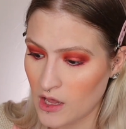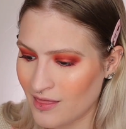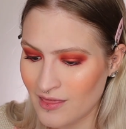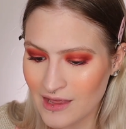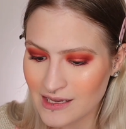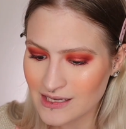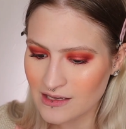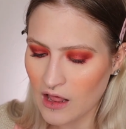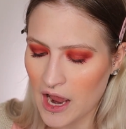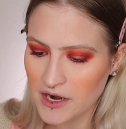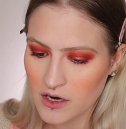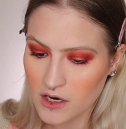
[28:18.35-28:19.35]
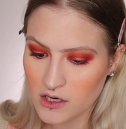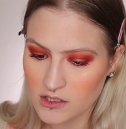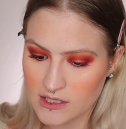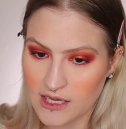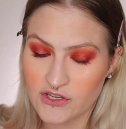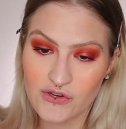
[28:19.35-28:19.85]
This liner
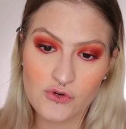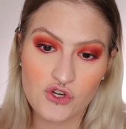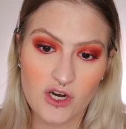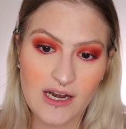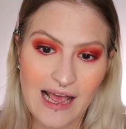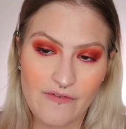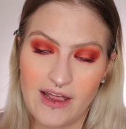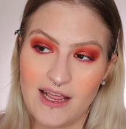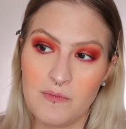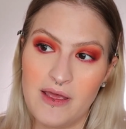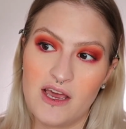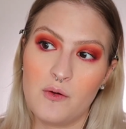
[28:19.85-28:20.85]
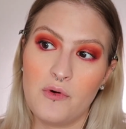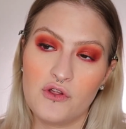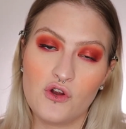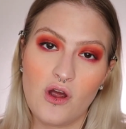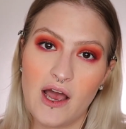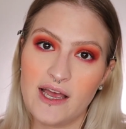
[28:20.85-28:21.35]
says you shouldn't have any makeup
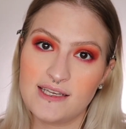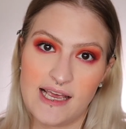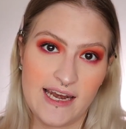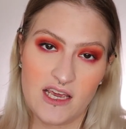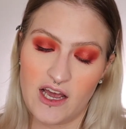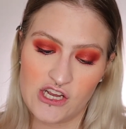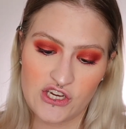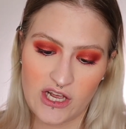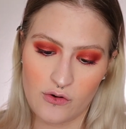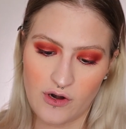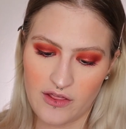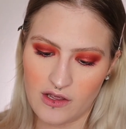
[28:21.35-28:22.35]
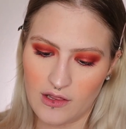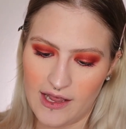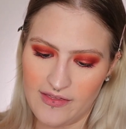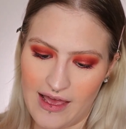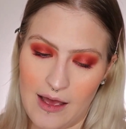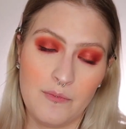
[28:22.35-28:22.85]
on your eyes, any eyeshadow, nothing
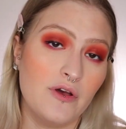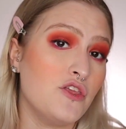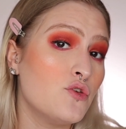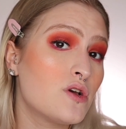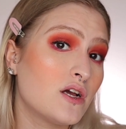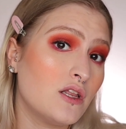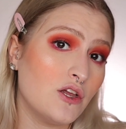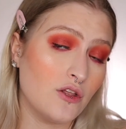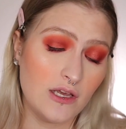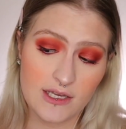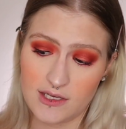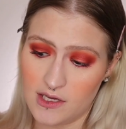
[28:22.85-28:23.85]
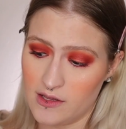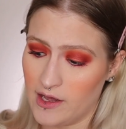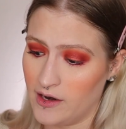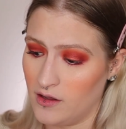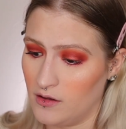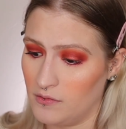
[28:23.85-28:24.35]
like that, but you can clearly see
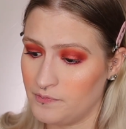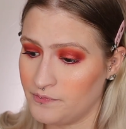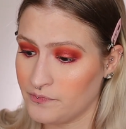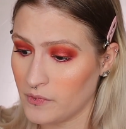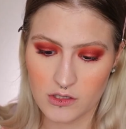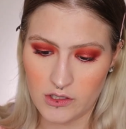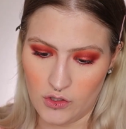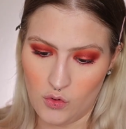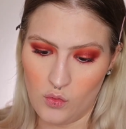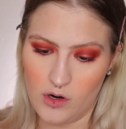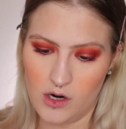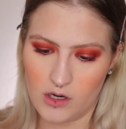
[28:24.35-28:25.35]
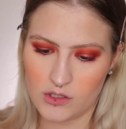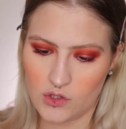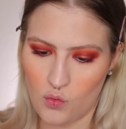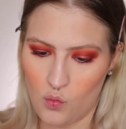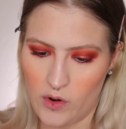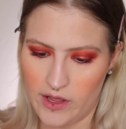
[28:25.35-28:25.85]
that it still works
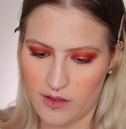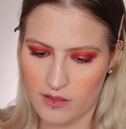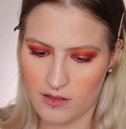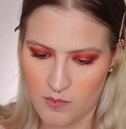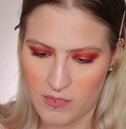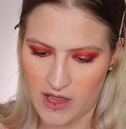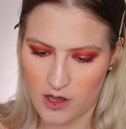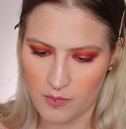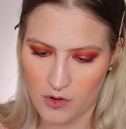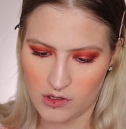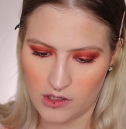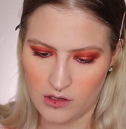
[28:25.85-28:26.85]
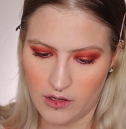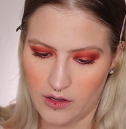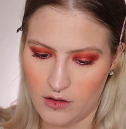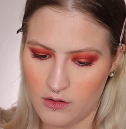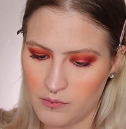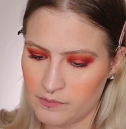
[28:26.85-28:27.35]
with makeup on the
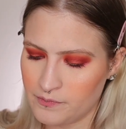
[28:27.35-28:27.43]
lid.